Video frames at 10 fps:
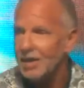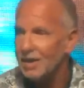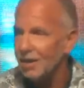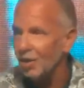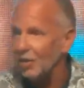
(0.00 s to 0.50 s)
you
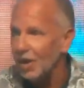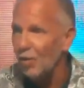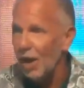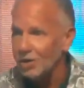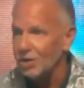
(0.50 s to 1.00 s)
know, he
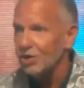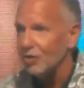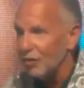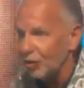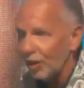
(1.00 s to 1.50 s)
watches you
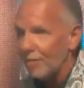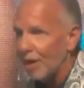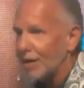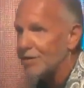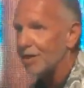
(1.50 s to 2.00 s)
for three
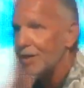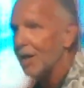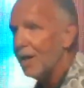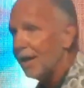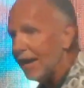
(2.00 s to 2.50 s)
months and
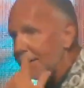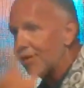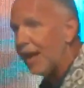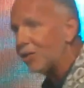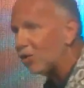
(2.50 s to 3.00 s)
and after
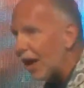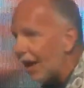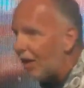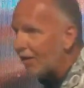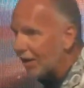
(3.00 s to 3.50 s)
that
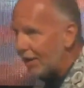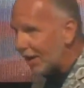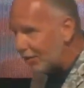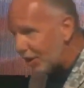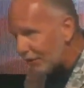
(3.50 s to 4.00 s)
trial, he'll
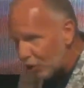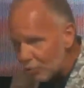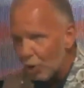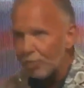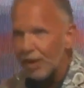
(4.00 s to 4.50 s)
give you a few
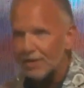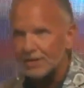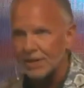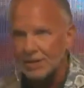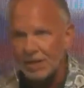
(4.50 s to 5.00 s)
more
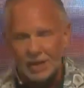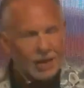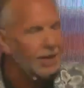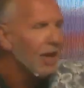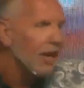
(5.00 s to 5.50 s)
blessings, and then,
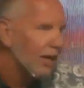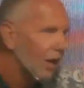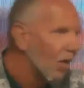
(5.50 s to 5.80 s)
you know,